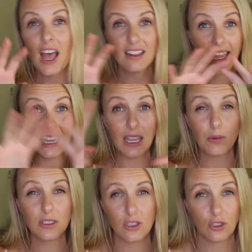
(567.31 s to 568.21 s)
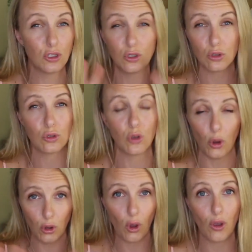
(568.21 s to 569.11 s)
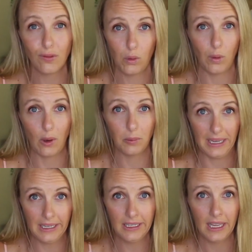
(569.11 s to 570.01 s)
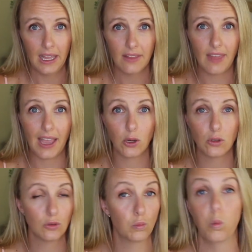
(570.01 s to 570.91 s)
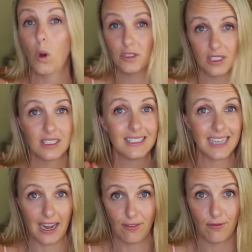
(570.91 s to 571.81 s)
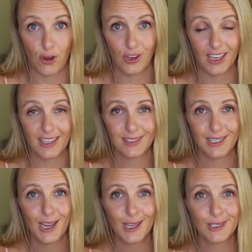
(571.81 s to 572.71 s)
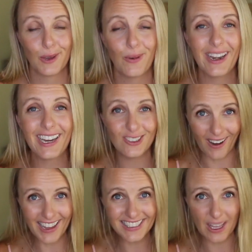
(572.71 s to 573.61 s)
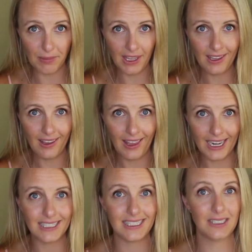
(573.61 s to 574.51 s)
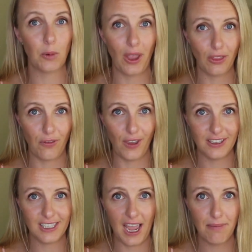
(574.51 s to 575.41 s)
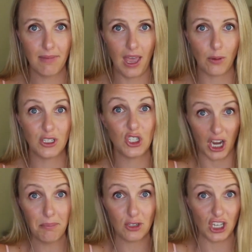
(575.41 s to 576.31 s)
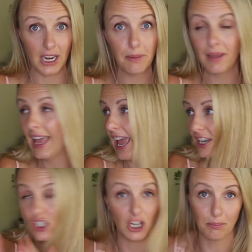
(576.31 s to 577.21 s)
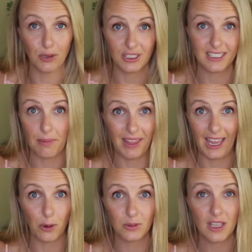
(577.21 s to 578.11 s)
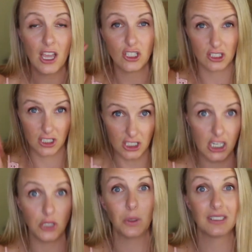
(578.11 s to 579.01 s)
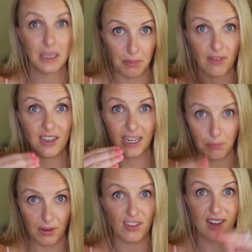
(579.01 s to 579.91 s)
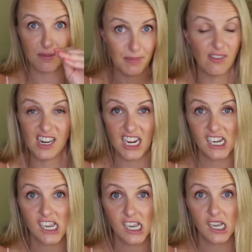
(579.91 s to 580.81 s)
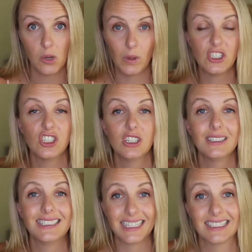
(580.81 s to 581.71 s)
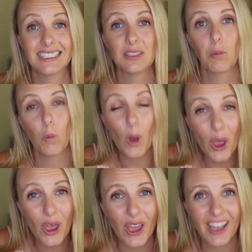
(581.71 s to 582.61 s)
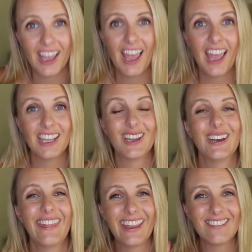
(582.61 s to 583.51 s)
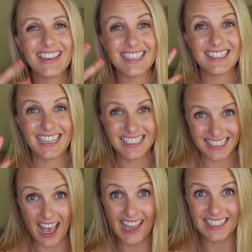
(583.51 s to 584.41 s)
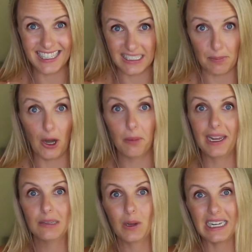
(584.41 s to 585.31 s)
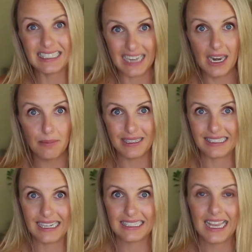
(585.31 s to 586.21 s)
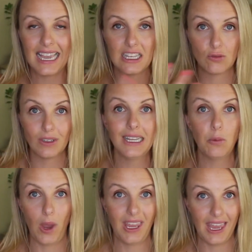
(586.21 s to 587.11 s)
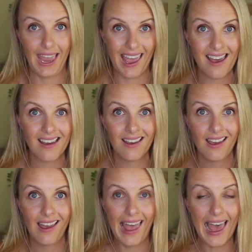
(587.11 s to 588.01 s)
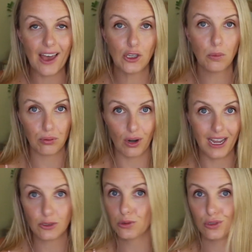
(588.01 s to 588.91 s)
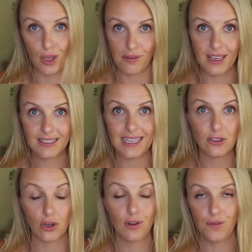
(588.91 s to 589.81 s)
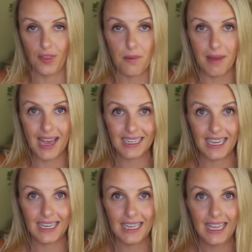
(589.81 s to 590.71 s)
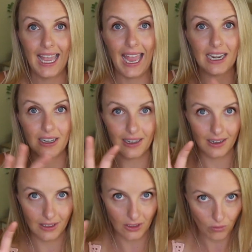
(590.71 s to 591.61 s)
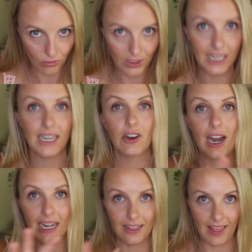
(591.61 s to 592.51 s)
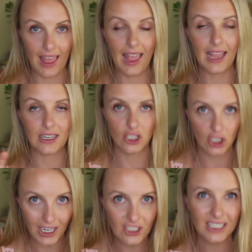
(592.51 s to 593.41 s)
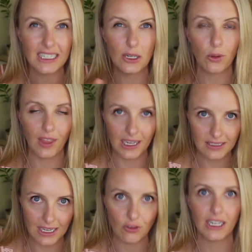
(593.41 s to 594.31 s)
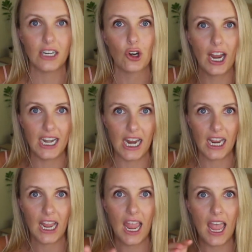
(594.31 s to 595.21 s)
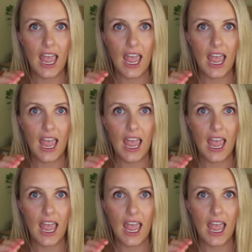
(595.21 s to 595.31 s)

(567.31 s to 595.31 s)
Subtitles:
Like, it was just so overwhelming that I wasn't staying focused. So when I tried something and it didn't work the first time, I would jump ship and jump onto something else, just continuously pivoting, which doesn't work. You got to think of this as an science experiment. When you start a business, it's really working out how your product or service is going to fit the market and reiterating that and changing little things and reiterating.